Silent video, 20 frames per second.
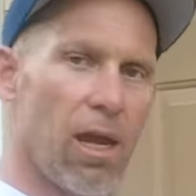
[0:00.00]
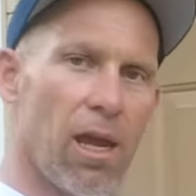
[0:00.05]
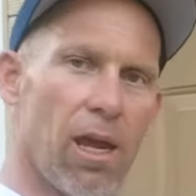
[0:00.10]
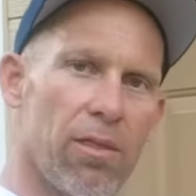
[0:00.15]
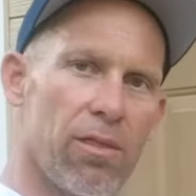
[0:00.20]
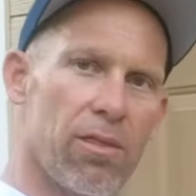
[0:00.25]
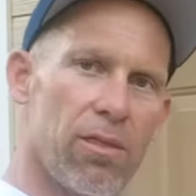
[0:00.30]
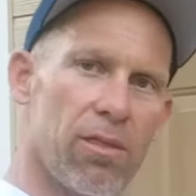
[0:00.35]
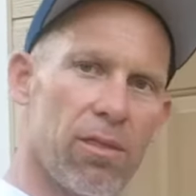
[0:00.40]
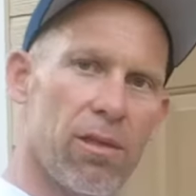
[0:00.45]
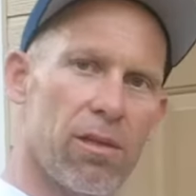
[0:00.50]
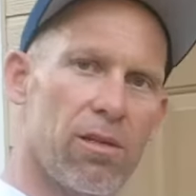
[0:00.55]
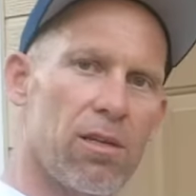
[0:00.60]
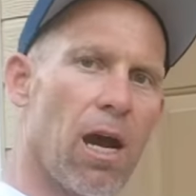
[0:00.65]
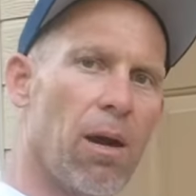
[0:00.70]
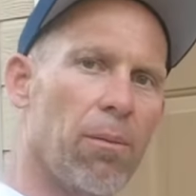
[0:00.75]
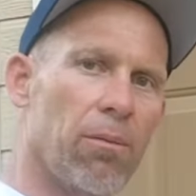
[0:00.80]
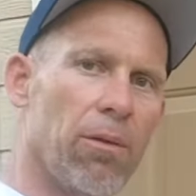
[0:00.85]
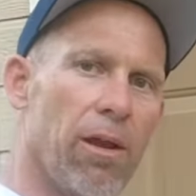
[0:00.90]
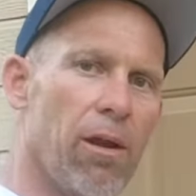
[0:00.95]
and the
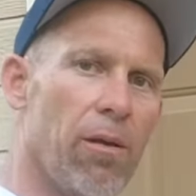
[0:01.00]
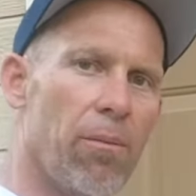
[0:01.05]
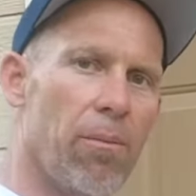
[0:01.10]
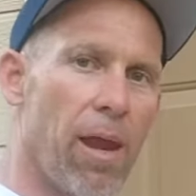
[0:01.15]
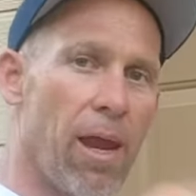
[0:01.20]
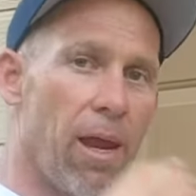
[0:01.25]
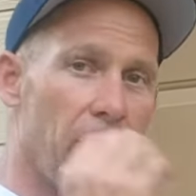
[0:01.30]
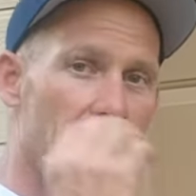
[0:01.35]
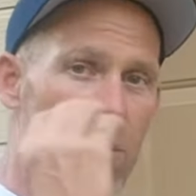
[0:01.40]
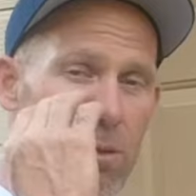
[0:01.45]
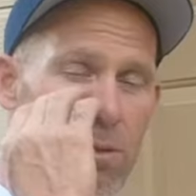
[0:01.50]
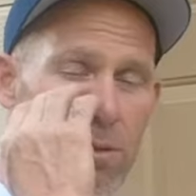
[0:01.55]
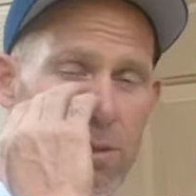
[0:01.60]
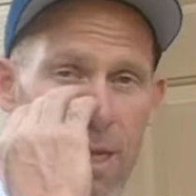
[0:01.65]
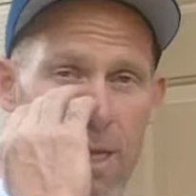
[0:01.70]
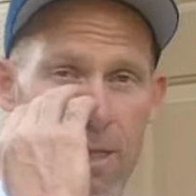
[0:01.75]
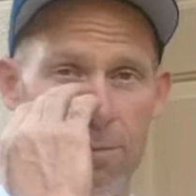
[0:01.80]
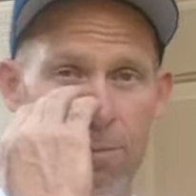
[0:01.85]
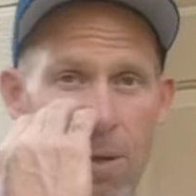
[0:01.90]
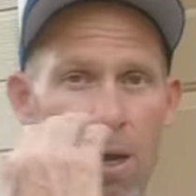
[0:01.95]
top layer of paint won't
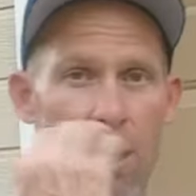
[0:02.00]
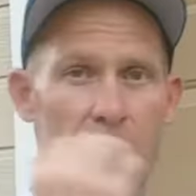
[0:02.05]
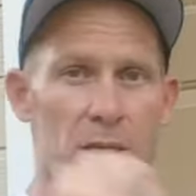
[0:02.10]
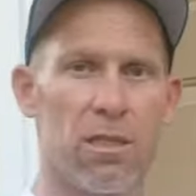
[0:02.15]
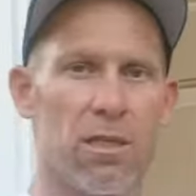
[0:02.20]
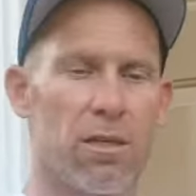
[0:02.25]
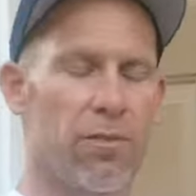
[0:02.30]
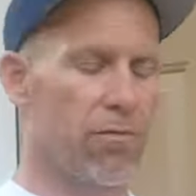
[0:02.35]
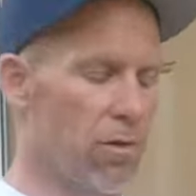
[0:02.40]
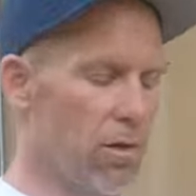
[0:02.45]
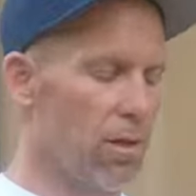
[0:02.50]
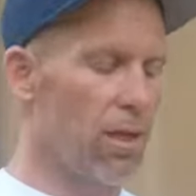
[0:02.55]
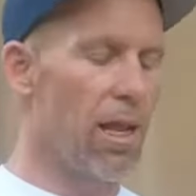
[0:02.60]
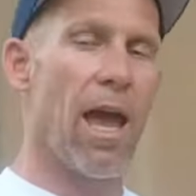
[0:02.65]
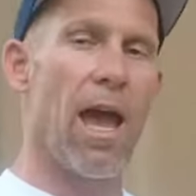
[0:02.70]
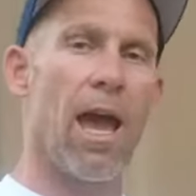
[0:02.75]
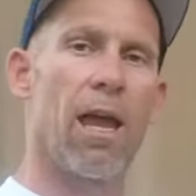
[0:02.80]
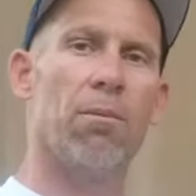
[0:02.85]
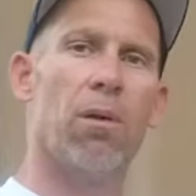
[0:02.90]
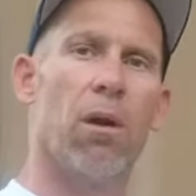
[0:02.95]
test positive for
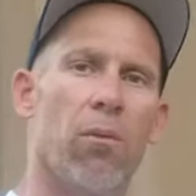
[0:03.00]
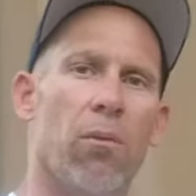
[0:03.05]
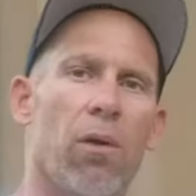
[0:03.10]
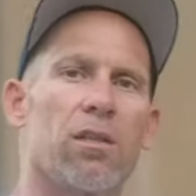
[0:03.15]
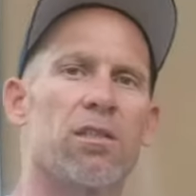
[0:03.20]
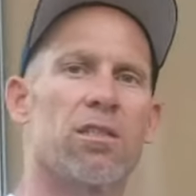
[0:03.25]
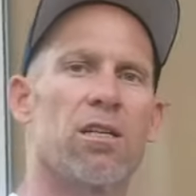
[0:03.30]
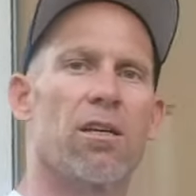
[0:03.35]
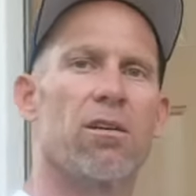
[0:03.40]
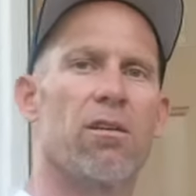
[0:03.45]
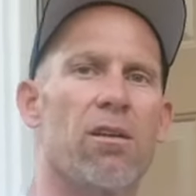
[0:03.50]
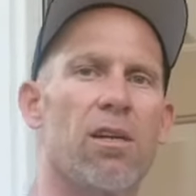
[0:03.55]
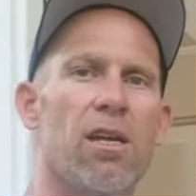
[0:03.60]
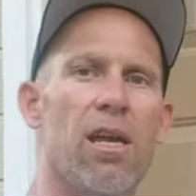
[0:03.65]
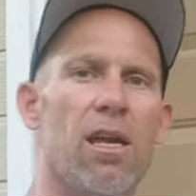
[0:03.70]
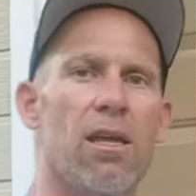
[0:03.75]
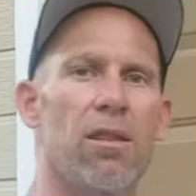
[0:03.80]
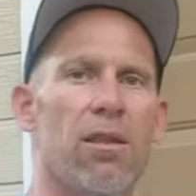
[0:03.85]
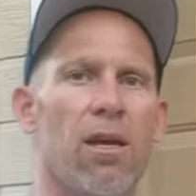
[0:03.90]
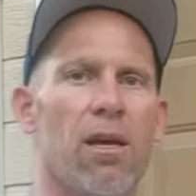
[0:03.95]
lead but what's
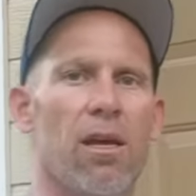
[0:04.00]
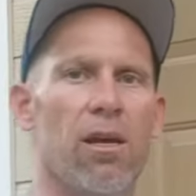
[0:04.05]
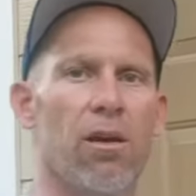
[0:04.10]
underneath